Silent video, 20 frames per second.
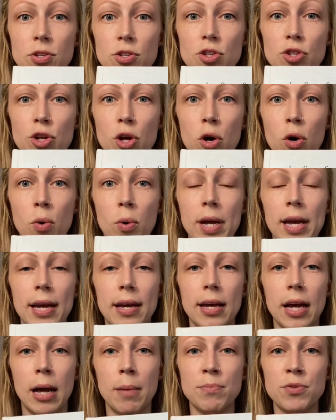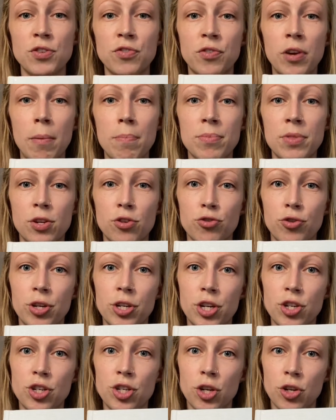So it comes from the
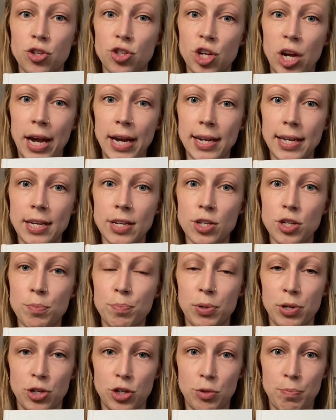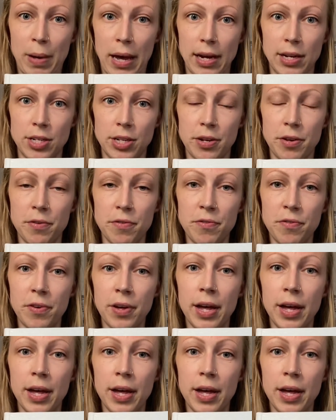traditional Chinese perspective